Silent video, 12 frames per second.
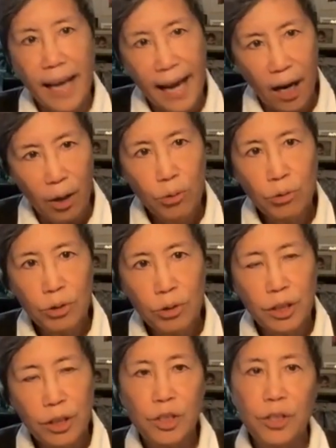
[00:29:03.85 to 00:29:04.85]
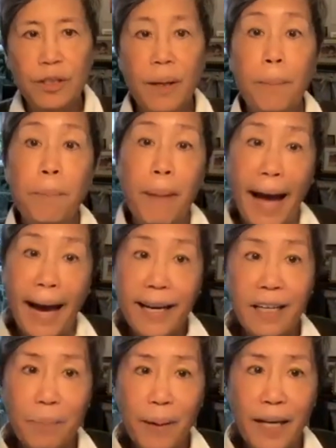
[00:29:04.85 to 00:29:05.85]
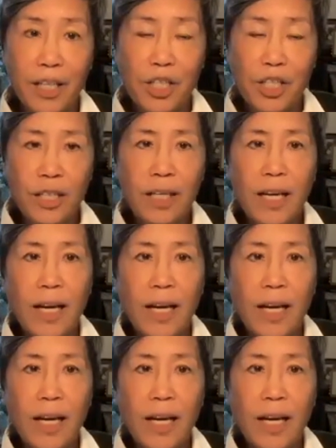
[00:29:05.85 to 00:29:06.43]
out to the backup agent,